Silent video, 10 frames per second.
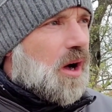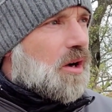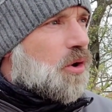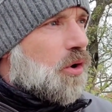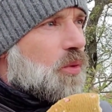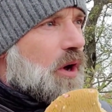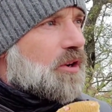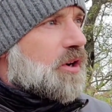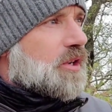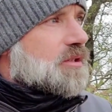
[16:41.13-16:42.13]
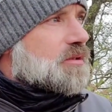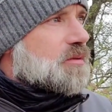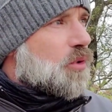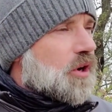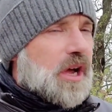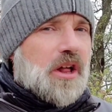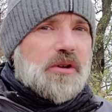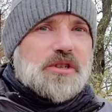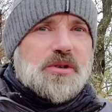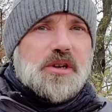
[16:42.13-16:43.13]
Cold weather hint, the more
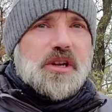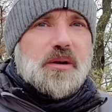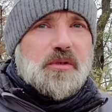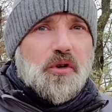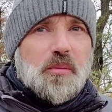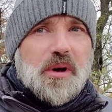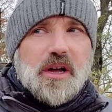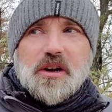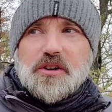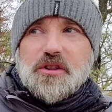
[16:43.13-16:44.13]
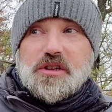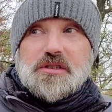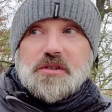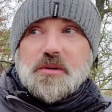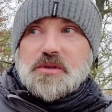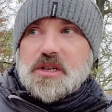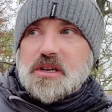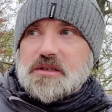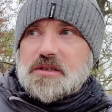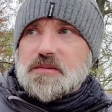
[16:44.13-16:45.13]
calories you can get in before bed under these
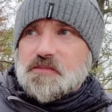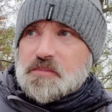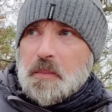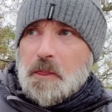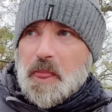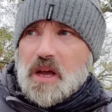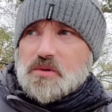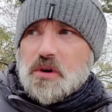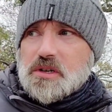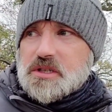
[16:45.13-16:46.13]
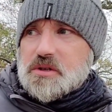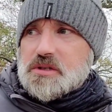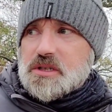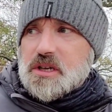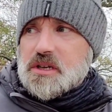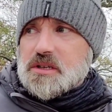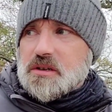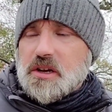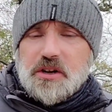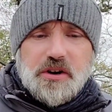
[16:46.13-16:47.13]
circumstances is one excuse to eat
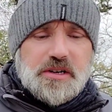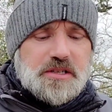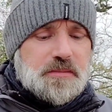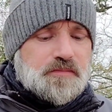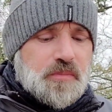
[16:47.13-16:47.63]
like crazy.